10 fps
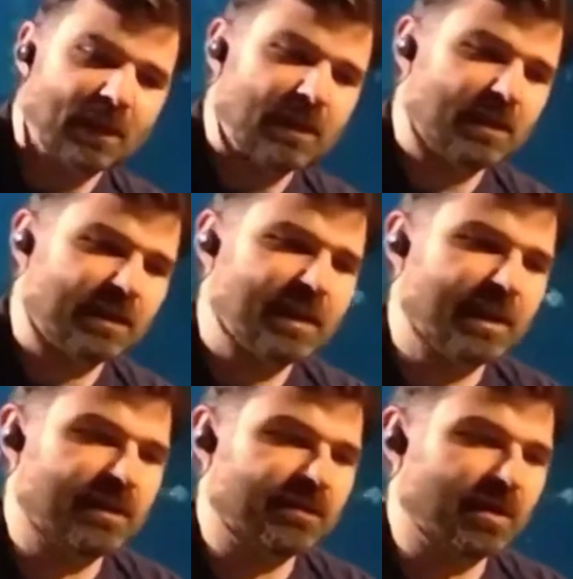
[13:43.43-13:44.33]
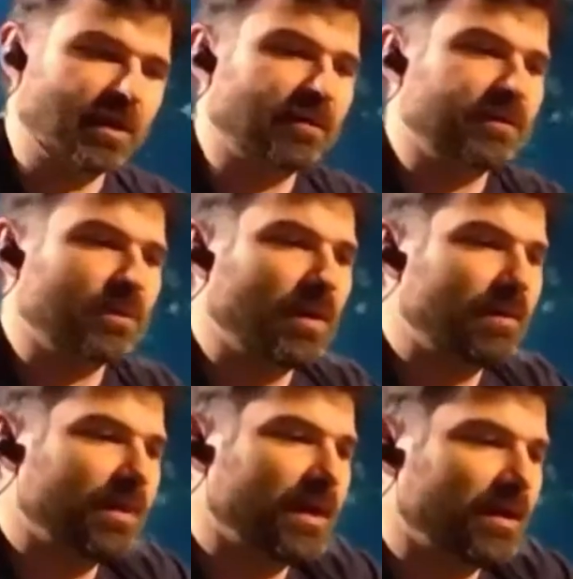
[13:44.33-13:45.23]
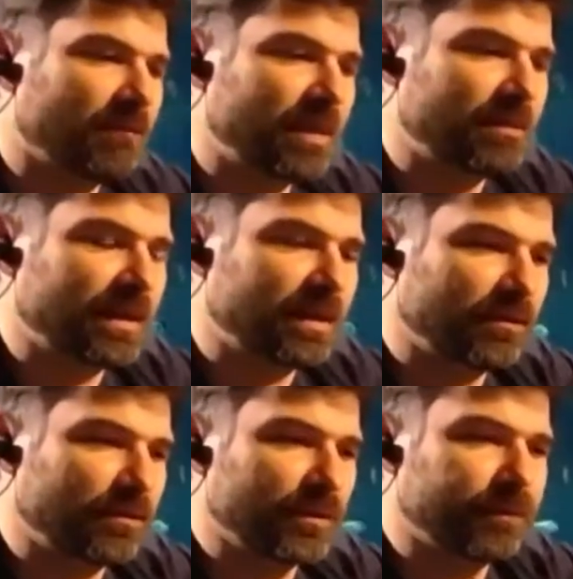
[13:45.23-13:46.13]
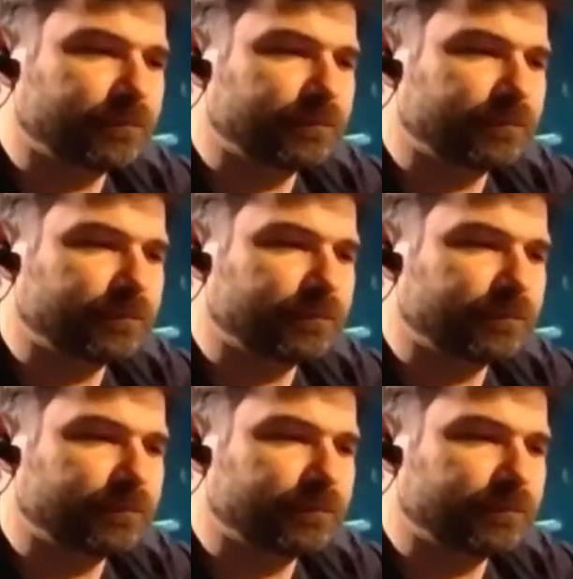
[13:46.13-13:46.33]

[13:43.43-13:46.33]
Okay, so after 1 minute of bubbling through,